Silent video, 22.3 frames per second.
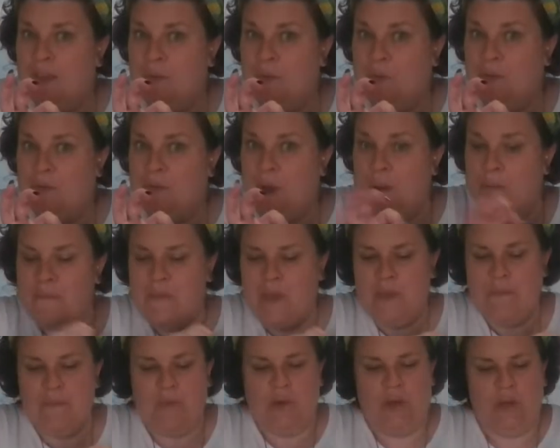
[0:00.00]
We've got
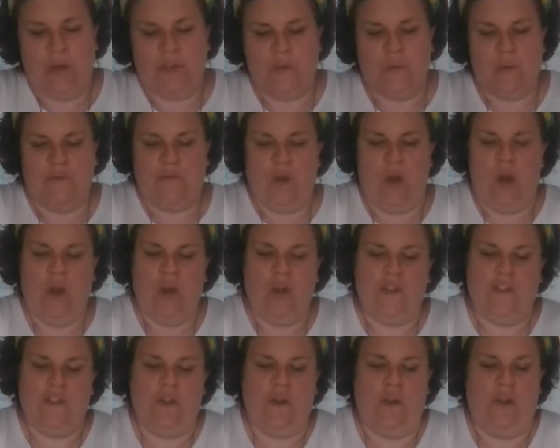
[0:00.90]
meatballs. We've
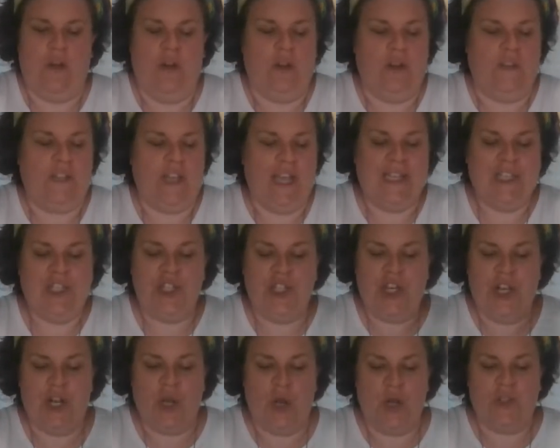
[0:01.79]
also got
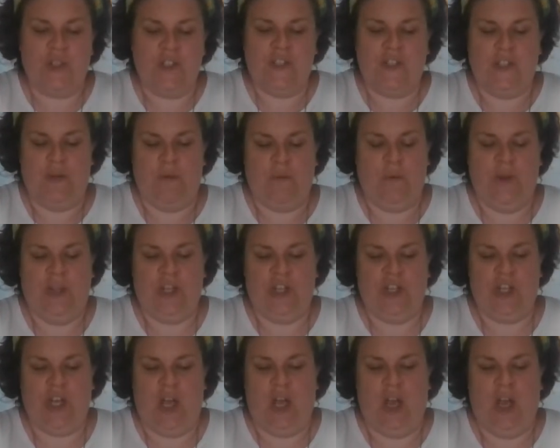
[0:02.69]
gyros,
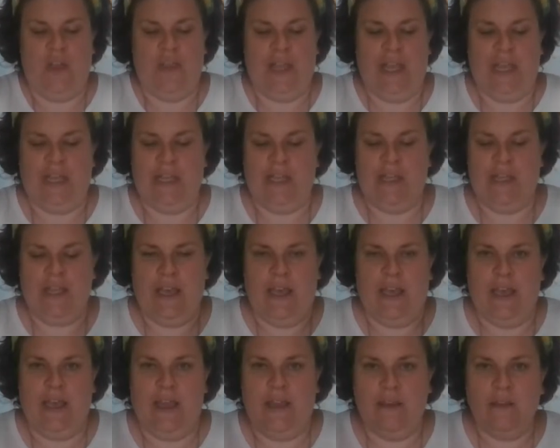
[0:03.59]
which are like
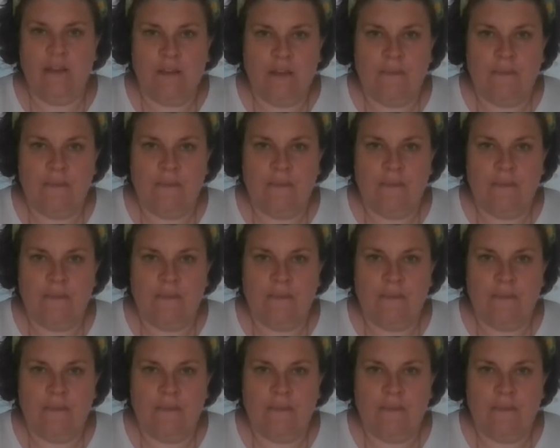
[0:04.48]
their